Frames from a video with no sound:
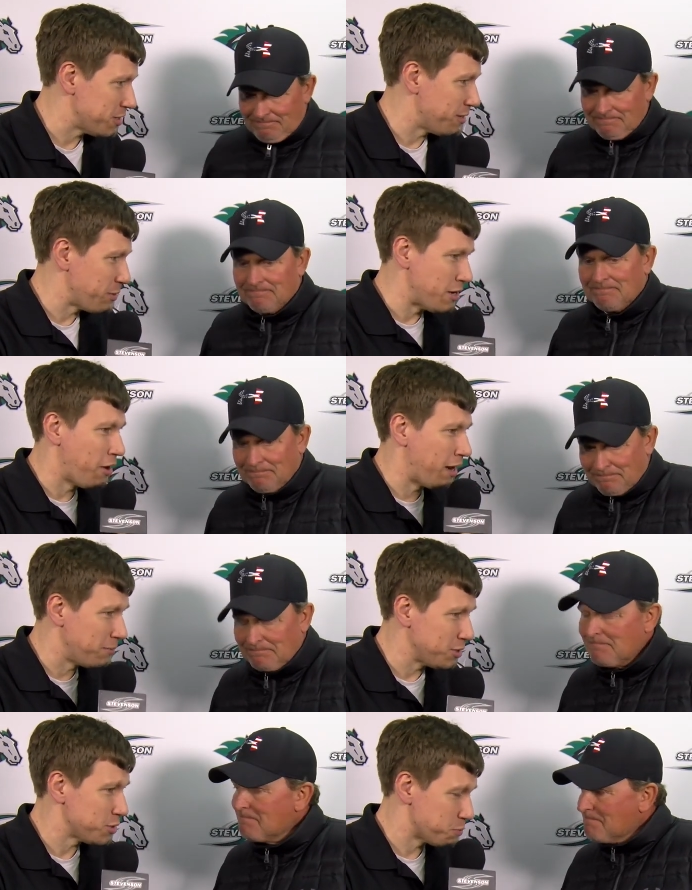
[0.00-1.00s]
Speaker 1: night. We know how
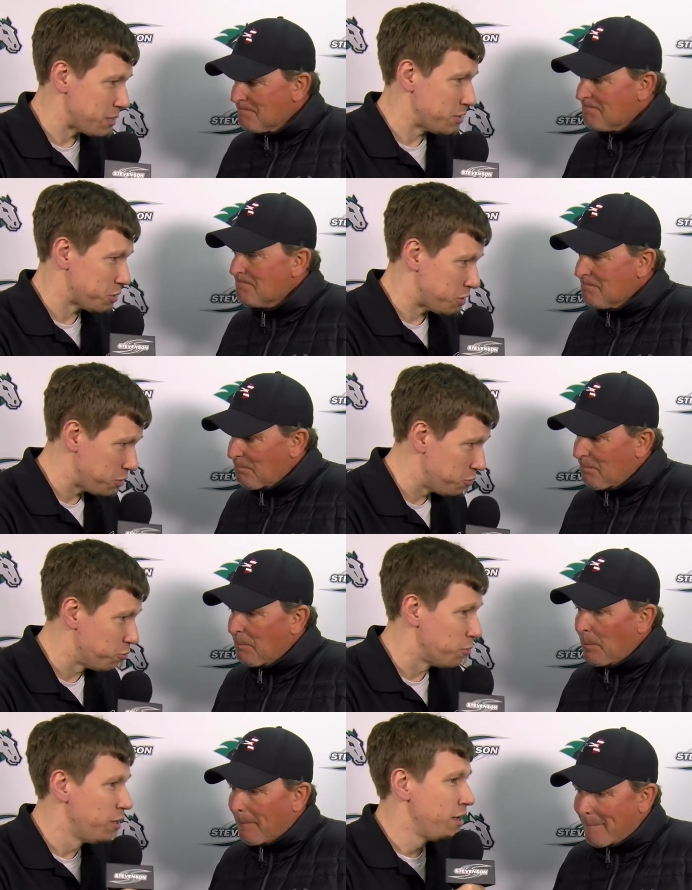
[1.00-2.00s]
much this means to
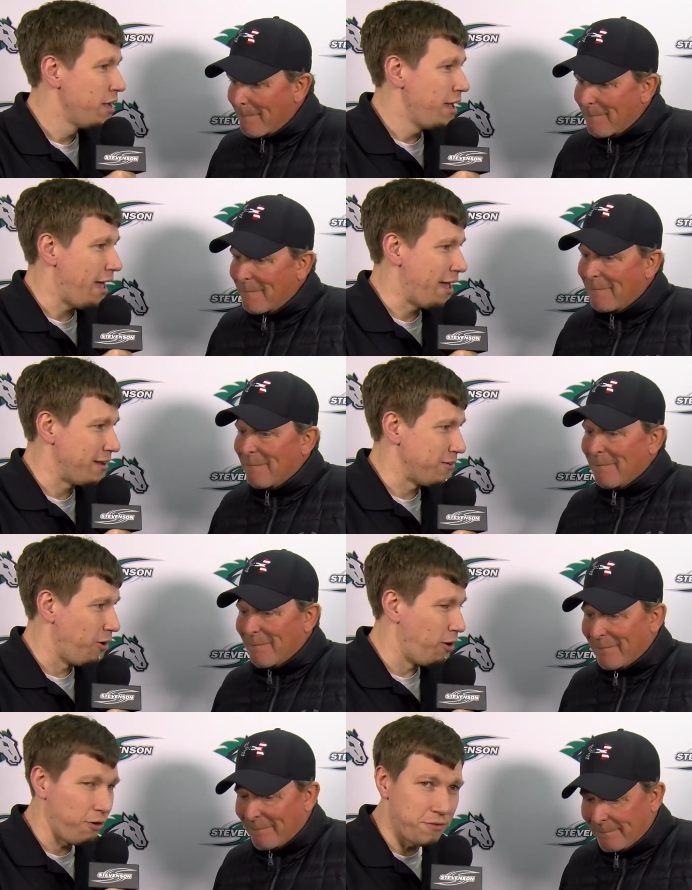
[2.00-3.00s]
you and
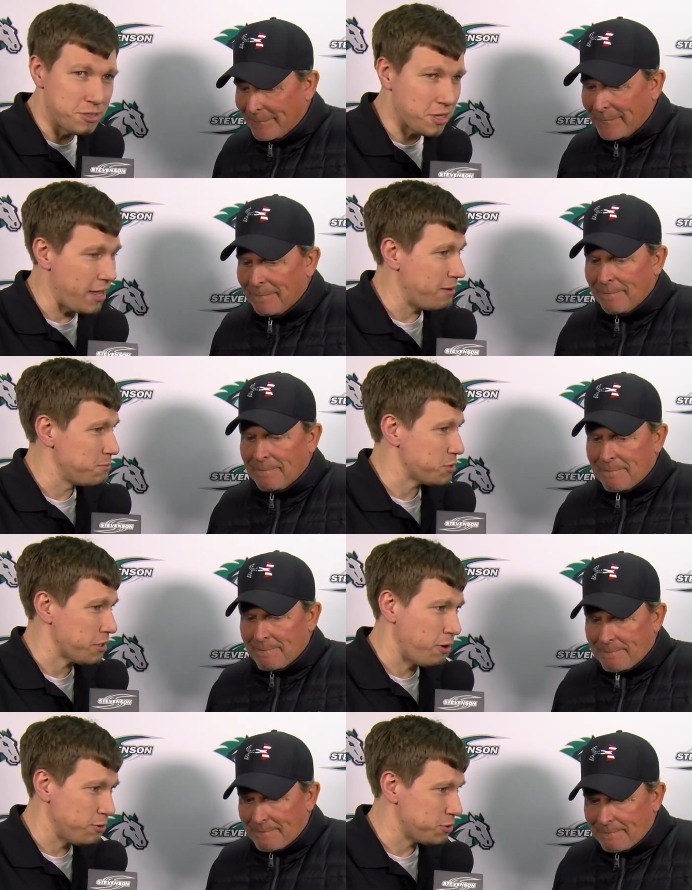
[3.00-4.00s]
all of these games,
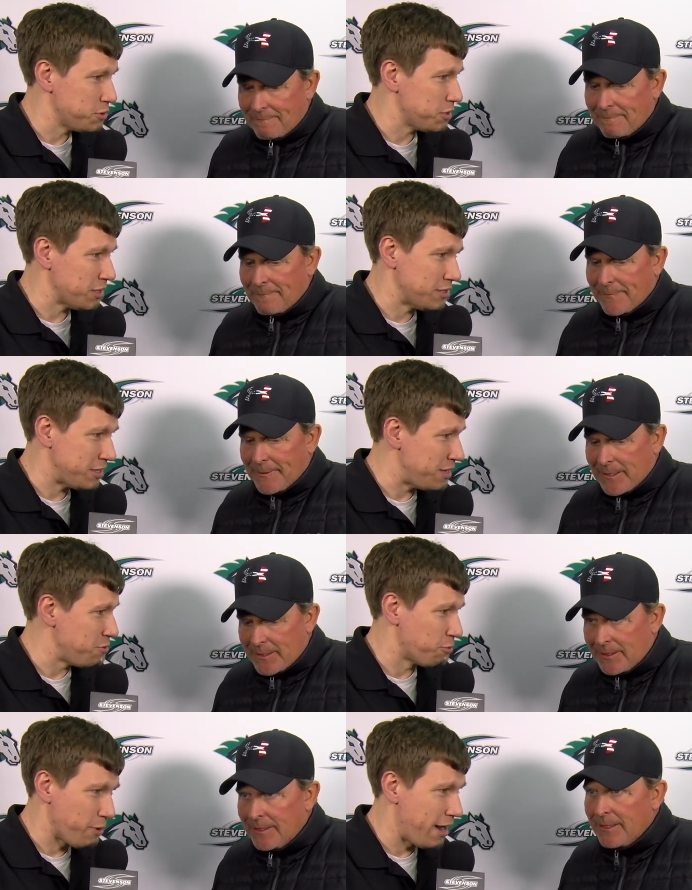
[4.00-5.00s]
the coaches that
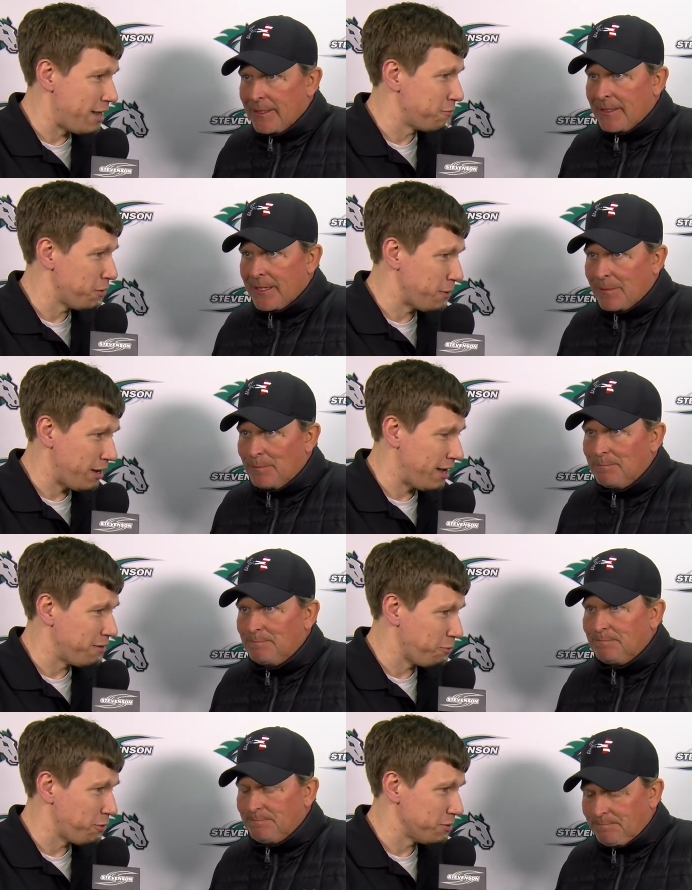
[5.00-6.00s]
continue to rave about
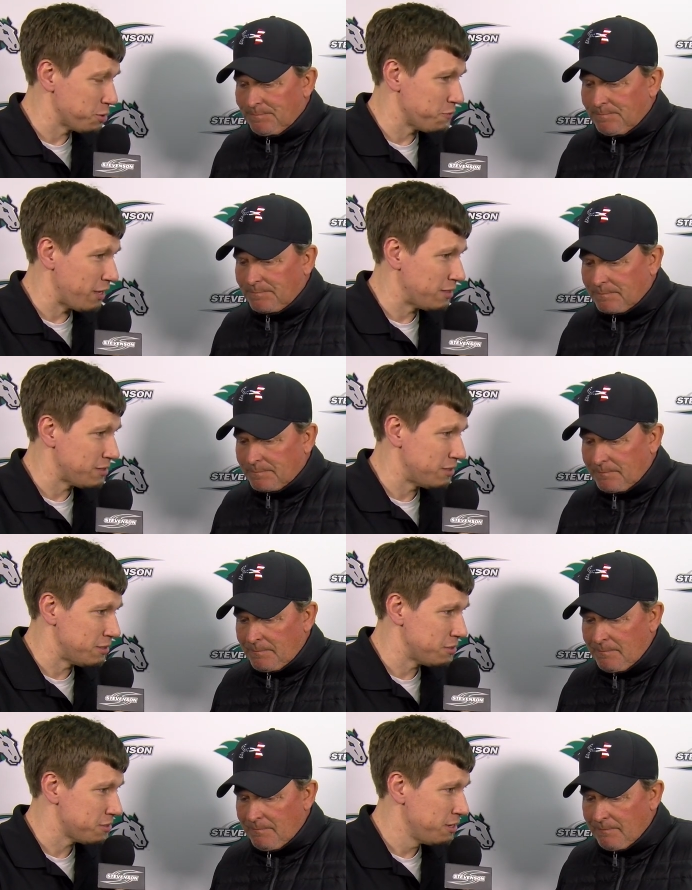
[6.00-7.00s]
how important this event
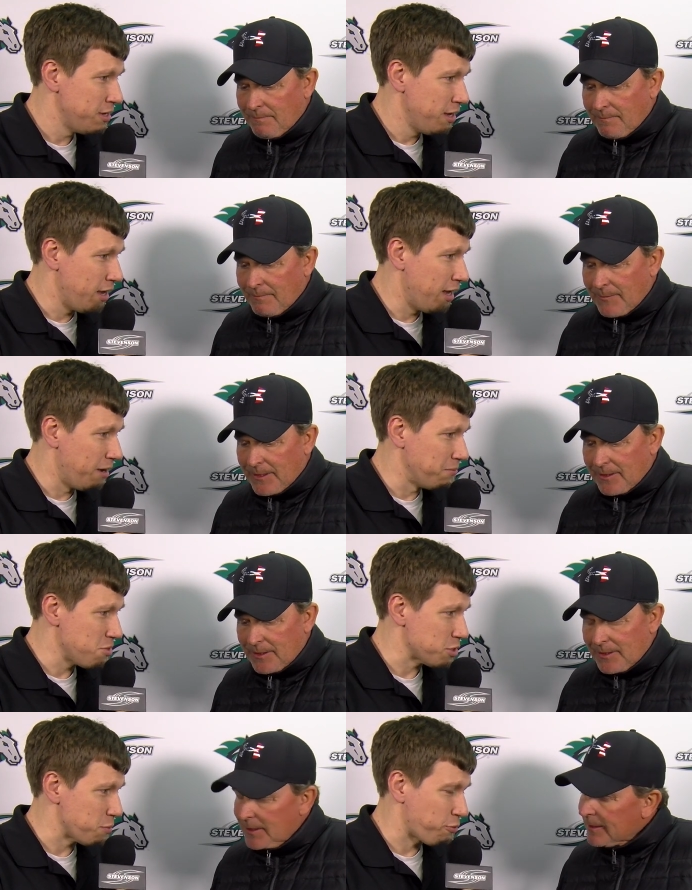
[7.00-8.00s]
is
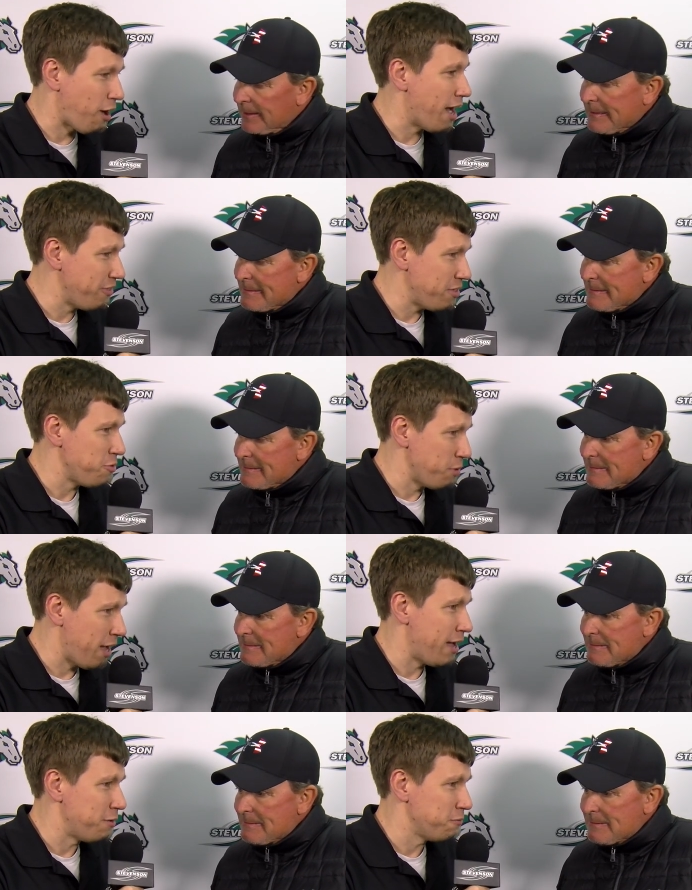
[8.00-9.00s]
um, just the pride that you
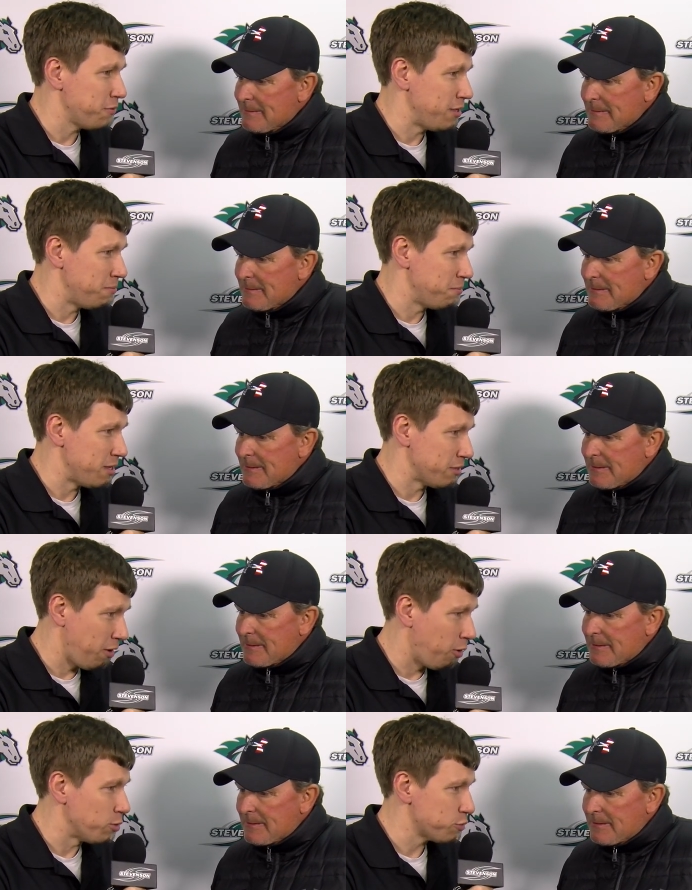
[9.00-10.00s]
have in being
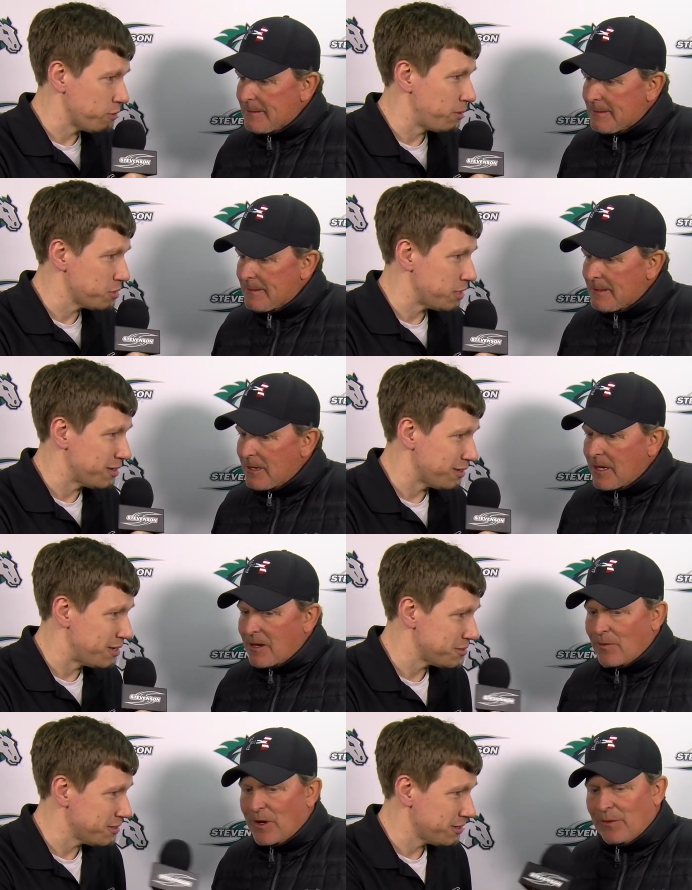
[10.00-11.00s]
the host for the Mustang
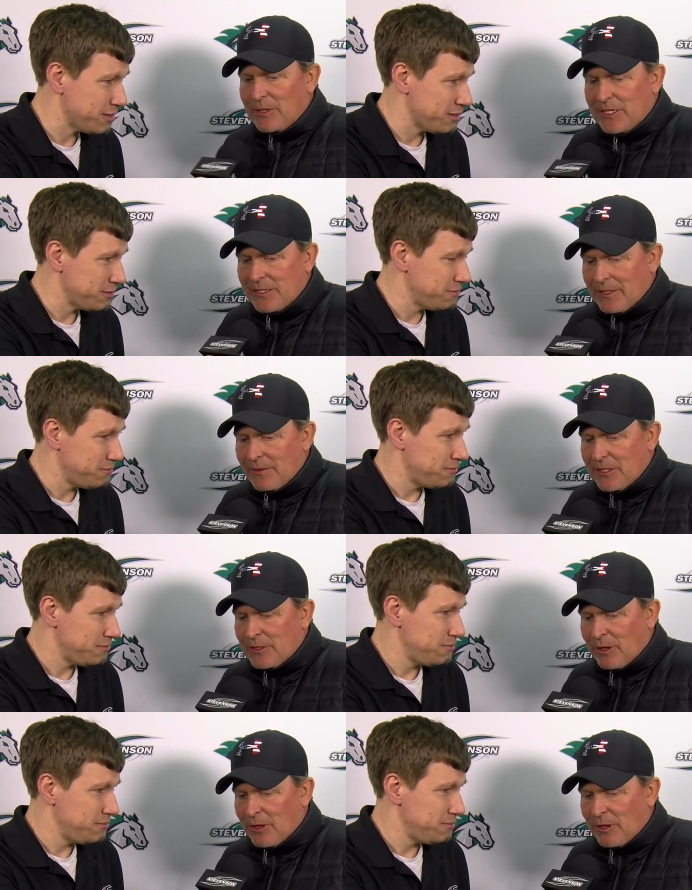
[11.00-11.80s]
Class. Well,
Speaker 2: we're just we're just